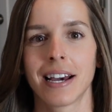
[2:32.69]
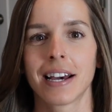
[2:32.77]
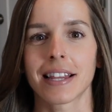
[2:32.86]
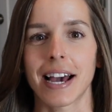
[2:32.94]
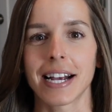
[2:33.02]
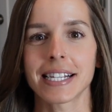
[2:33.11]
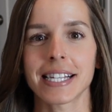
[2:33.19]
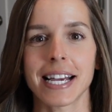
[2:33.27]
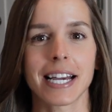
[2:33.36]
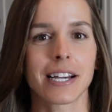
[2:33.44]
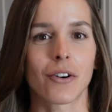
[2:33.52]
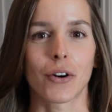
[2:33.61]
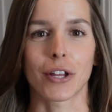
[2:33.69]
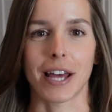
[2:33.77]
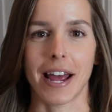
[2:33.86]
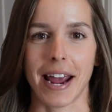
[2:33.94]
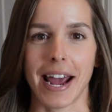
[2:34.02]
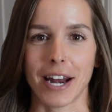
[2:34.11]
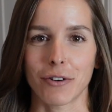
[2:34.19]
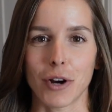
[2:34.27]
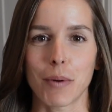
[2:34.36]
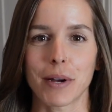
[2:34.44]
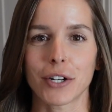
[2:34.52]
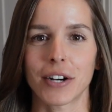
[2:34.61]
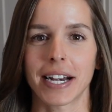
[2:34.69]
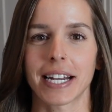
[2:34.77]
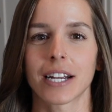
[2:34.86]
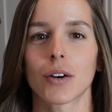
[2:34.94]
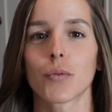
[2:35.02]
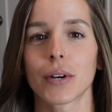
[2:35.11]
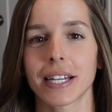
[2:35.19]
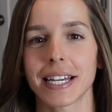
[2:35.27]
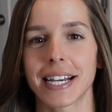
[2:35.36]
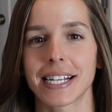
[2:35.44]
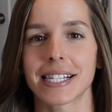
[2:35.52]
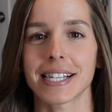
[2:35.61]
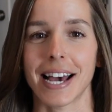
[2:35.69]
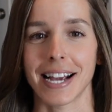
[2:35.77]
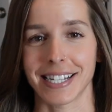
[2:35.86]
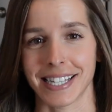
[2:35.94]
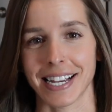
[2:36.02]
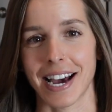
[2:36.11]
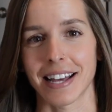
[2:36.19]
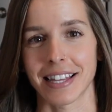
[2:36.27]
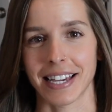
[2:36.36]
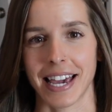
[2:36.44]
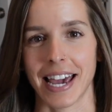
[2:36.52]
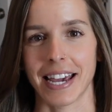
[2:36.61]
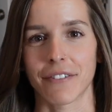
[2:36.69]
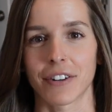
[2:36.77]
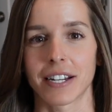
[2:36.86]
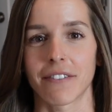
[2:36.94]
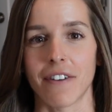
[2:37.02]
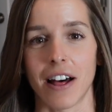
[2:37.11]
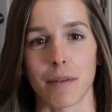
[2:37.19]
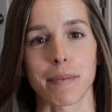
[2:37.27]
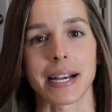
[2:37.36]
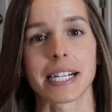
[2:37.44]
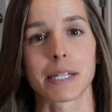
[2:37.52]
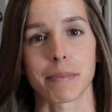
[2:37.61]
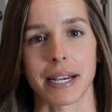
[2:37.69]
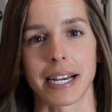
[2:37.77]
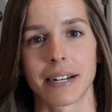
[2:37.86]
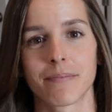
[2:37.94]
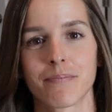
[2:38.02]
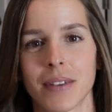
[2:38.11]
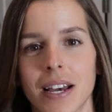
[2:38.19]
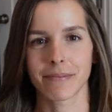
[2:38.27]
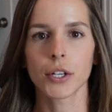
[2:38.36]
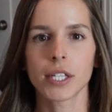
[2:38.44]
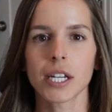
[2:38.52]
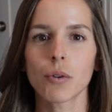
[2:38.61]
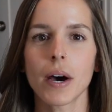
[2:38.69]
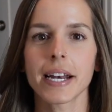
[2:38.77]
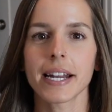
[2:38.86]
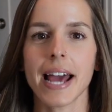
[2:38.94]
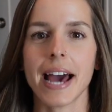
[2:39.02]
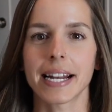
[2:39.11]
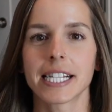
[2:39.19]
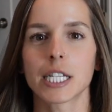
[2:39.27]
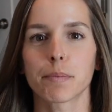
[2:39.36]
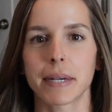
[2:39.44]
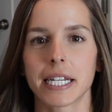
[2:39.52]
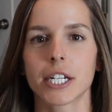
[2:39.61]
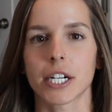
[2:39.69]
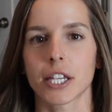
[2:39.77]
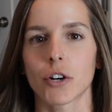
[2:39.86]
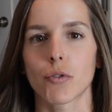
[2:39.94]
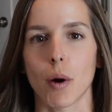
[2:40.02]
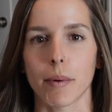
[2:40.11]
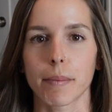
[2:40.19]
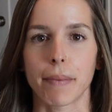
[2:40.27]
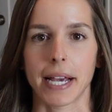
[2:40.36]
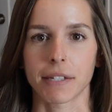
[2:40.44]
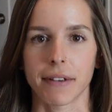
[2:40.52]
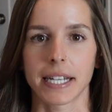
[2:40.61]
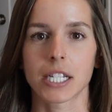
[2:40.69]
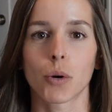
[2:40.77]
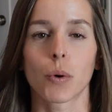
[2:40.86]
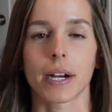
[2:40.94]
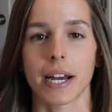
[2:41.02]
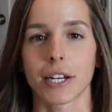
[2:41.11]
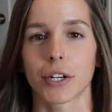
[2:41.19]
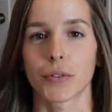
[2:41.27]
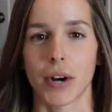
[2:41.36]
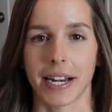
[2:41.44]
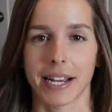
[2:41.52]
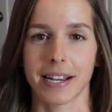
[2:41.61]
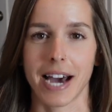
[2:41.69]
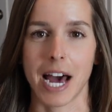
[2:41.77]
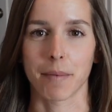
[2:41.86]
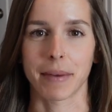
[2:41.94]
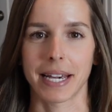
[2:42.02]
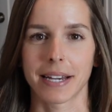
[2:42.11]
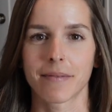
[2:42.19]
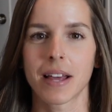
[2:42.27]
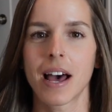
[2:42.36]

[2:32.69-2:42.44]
The icing, or the anaerobic training, really is the icing on the cake for developing speed. You still want to add in speed during the aerobic base phase to work on your running economy.